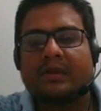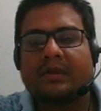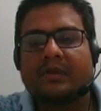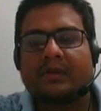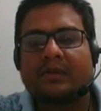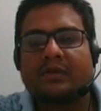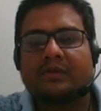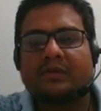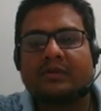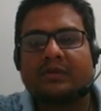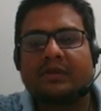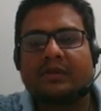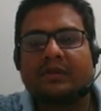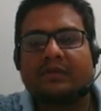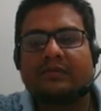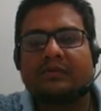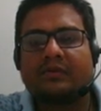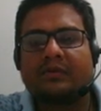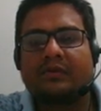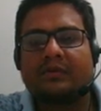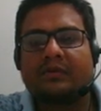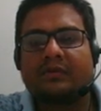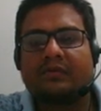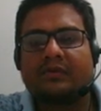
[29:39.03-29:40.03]
So
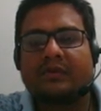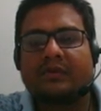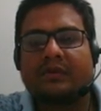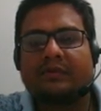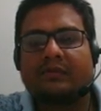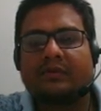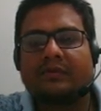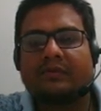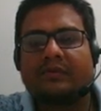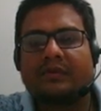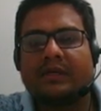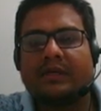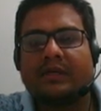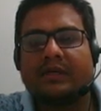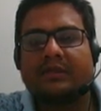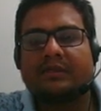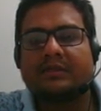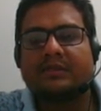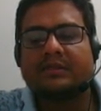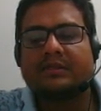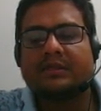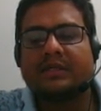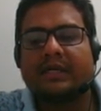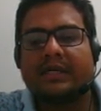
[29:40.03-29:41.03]
therefore we have to find
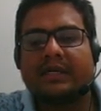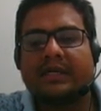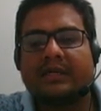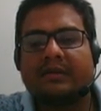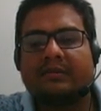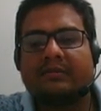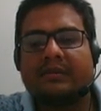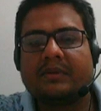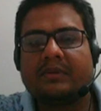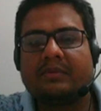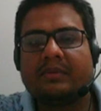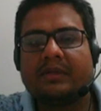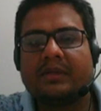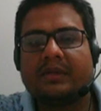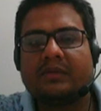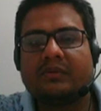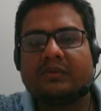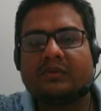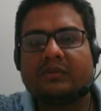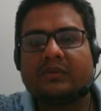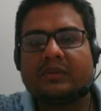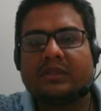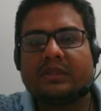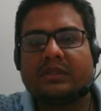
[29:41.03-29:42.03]
sine B by
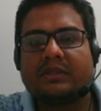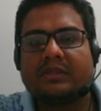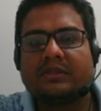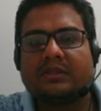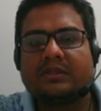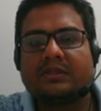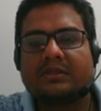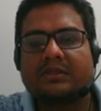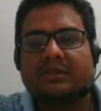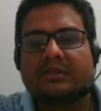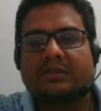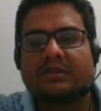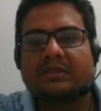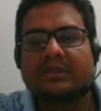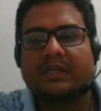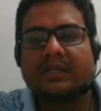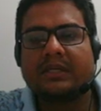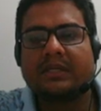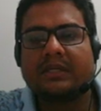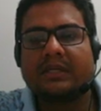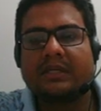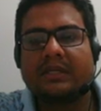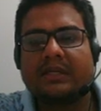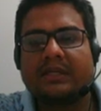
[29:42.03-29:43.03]
2, that is
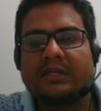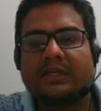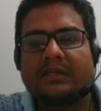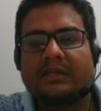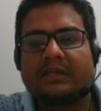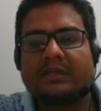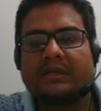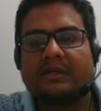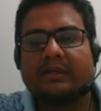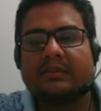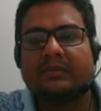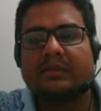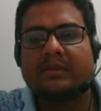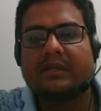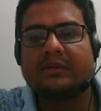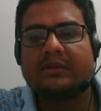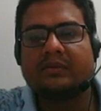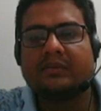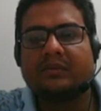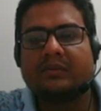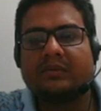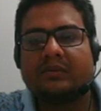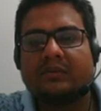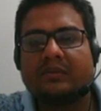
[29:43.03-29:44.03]
sine 90 degree by
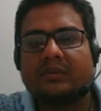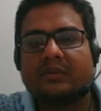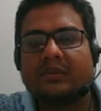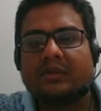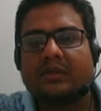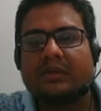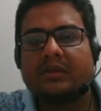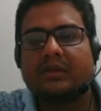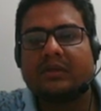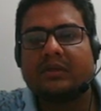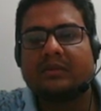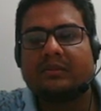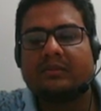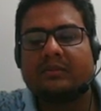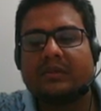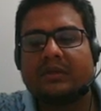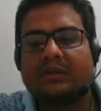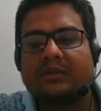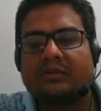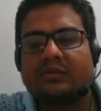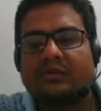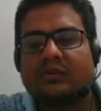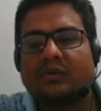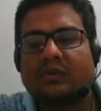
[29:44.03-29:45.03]
2
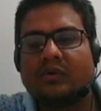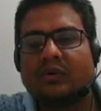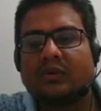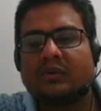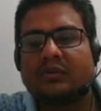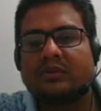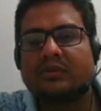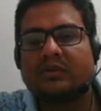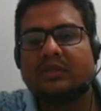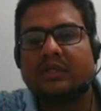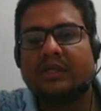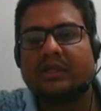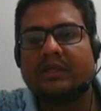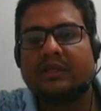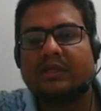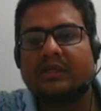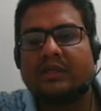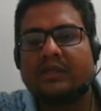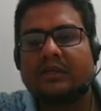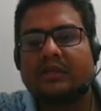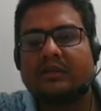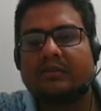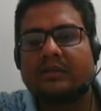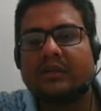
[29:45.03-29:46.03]
plus cos 90
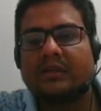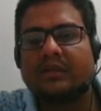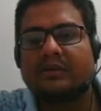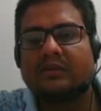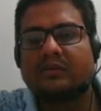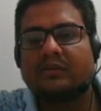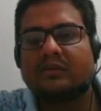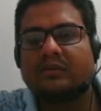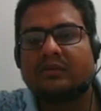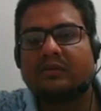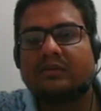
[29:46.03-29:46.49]
degree by 2.